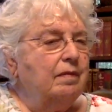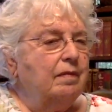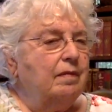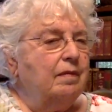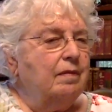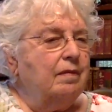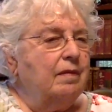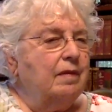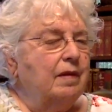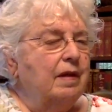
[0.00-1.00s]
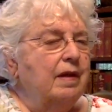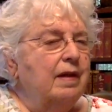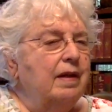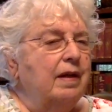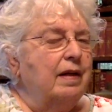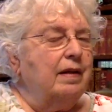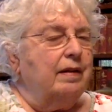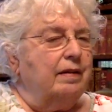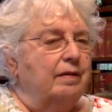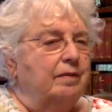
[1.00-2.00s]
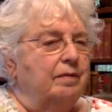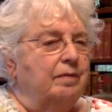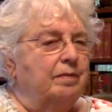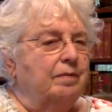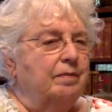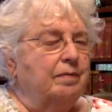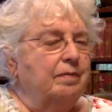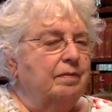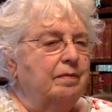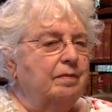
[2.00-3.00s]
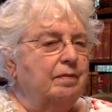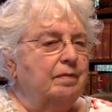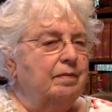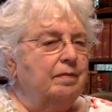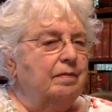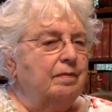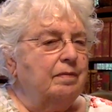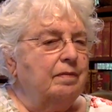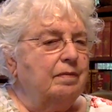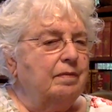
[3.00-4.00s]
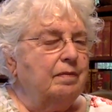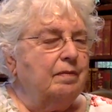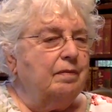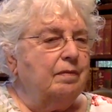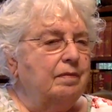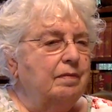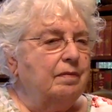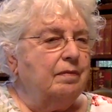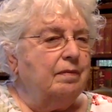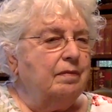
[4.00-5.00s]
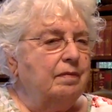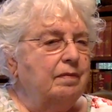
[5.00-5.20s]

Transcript: [no speech]